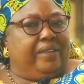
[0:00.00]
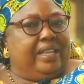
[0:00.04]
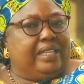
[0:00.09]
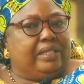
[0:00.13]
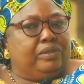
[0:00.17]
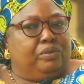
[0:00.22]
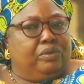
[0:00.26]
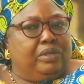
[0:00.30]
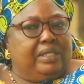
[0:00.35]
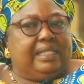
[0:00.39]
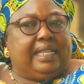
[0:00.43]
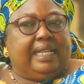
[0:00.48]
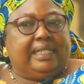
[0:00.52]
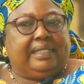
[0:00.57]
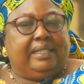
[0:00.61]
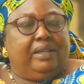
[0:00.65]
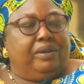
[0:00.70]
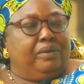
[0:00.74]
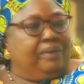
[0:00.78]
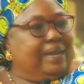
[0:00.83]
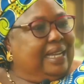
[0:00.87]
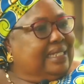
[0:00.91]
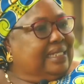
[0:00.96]
First, we
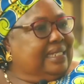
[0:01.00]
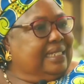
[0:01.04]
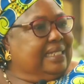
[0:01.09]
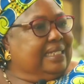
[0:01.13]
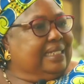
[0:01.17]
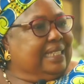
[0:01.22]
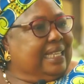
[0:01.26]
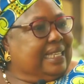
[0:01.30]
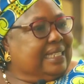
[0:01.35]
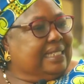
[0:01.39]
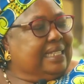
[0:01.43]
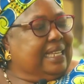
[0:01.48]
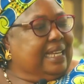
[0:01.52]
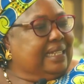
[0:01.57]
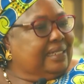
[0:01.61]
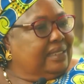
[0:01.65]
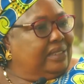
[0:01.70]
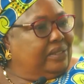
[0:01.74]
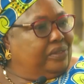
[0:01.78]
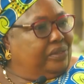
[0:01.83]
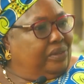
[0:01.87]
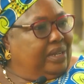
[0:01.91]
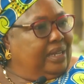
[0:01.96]
started writing the
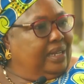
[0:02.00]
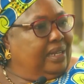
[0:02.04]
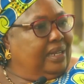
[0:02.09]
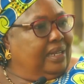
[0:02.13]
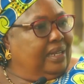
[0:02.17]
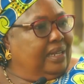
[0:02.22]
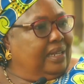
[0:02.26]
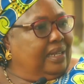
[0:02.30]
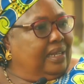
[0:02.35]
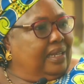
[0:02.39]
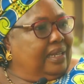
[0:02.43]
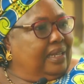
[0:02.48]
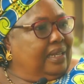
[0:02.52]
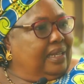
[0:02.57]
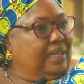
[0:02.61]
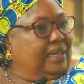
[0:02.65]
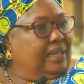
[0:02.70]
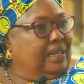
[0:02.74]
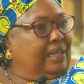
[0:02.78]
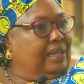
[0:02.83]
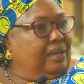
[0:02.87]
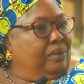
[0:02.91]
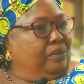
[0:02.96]
sand tree,
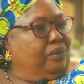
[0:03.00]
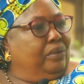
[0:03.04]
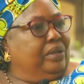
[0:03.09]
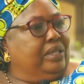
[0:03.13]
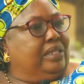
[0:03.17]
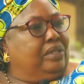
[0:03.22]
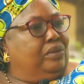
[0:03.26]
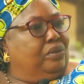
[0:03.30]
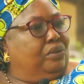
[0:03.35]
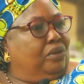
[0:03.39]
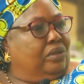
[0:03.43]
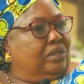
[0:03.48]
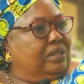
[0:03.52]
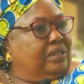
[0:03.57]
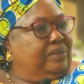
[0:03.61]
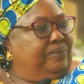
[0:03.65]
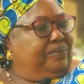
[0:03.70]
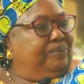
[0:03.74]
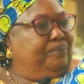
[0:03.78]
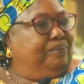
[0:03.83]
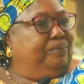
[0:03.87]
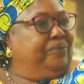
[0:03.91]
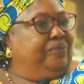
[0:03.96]
which was
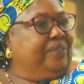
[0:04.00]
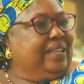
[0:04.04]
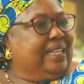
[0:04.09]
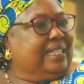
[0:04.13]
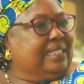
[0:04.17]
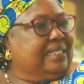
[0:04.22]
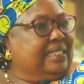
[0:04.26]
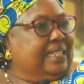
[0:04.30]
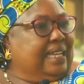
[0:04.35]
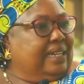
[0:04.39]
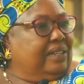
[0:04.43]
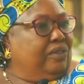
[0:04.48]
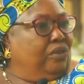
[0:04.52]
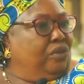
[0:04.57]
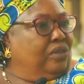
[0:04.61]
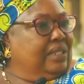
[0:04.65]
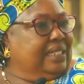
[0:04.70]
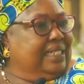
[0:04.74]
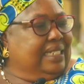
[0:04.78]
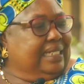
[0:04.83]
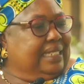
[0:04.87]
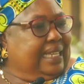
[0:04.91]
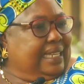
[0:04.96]
first done
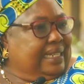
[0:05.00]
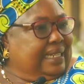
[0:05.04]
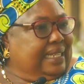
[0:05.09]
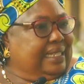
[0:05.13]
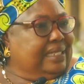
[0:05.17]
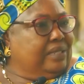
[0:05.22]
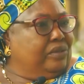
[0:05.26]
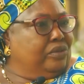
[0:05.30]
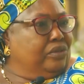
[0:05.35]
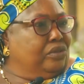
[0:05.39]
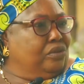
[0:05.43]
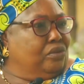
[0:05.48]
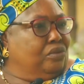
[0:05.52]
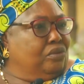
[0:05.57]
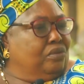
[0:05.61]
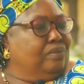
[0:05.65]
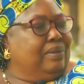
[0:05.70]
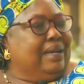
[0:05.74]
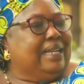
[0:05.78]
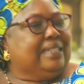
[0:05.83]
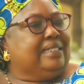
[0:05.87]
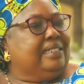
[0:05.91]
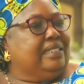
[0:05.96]
only in the nursery school,
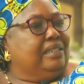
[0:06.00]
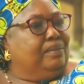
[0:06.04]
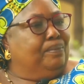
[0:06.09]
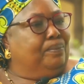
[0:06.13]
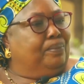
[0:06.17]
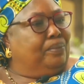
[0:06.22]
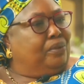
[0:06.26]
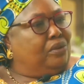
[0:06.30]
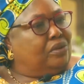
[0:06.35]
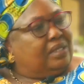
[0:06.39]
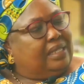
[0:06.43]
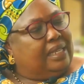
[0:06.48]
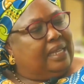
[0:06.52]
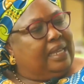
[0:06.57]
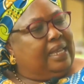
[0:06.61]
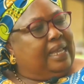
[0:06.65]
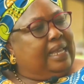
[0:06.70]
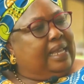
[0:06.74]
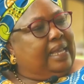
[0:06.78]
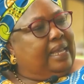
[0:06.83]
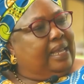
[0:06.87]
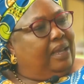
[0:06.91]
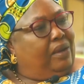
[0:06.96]
but she brought
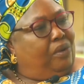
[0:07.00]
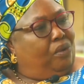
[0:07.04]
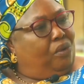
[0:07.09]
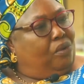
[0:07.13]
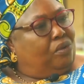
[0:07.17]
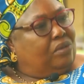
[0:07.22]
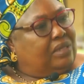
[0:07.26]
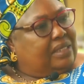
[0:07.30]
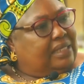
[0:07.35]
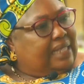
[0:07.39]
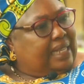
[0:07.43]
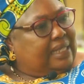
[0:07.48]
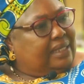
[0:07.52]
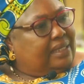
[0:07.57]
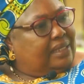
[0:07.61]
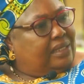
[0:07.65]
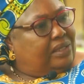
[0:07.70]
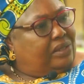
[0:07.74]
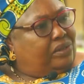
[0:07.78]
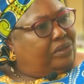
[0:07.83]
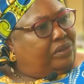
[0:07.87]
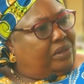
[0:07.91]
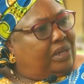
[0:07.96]
her own sand
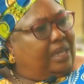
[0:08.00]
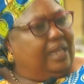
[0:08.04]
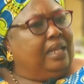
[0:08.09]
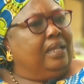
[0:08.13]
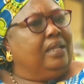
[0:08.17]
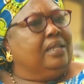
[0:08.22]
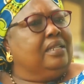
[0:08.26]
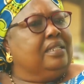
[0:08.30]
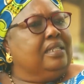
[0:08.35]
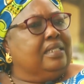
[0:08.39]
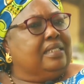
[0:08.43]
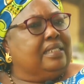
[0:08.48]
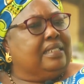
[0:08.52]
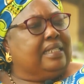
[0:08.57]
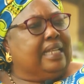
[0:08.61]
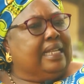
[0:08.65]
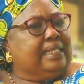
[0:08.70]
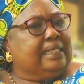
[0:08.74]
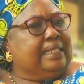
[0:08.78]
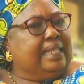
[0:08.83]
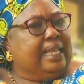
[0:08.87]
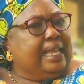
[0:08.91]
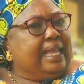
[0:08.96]
tray,
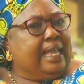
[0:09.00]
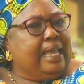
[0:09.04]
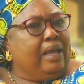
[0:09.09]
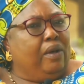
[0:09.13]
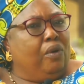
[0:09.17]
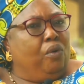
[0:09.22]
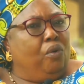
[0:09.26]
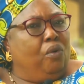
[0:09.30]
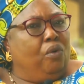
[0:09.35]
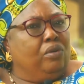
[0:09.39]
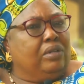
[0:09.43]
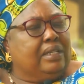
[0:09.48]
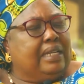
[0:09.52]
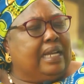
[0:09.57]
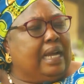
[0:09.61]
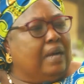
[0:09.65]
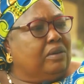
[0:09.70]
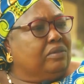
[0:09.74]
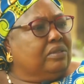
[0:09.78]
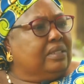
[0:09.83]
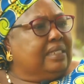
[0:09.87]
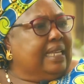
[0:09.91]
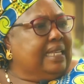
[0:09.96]
and then her own
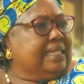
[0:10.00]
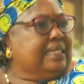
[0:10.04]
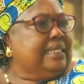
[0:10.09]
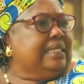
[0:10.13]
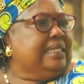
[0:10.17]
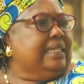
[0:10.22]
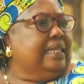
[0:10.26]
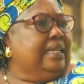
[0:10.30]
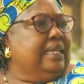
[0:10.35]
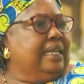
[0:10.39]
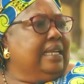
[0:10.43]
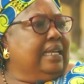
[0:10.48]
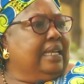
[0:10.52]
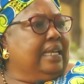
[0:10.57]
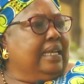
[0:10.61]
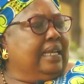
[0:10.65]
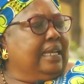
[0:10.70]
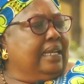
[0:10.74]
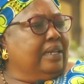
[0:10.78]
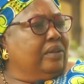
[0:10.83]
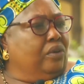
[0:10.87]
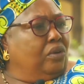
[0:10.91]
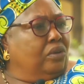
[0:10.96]
counters
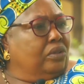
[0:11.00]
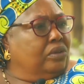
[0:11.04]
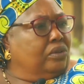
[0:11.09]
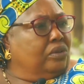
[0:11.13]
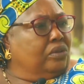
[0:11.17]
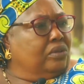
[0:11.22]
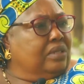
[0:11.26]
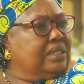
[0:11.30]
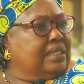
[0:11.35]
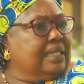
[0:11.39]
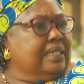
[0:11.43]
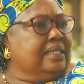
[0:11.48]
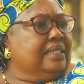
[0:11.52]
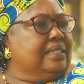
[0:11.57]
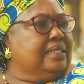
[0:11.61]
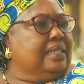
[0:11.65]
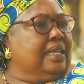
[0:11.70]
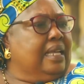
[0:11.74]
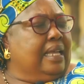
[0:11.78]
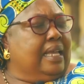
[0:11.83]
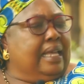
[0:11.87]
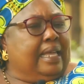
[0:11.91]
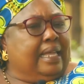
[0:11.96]
and all those things.
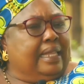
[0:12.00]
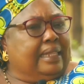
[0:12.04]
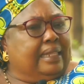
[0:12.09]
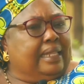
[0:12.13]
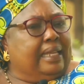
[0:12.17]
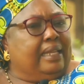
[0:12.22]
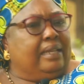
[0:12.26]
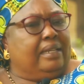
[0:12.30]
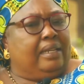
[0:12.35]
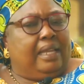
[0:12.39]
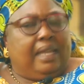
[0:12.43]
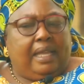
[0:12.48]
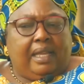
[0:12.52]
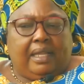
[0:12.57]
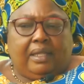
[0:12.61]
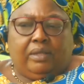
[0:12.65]
And then